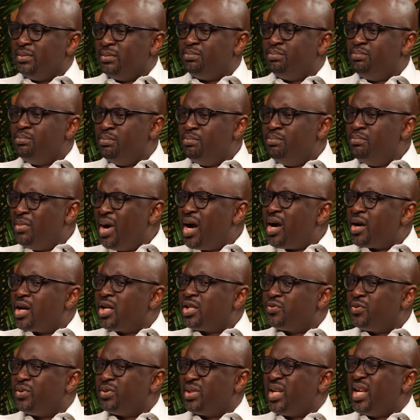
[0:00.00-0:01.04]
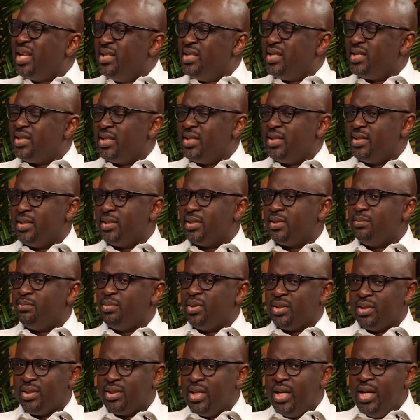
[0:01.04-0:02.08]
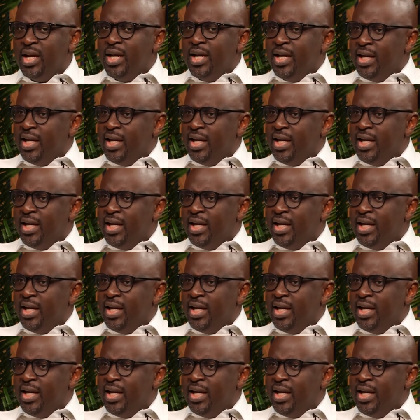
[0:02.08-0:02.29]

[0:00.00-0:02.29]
Markers for 10 diseases. But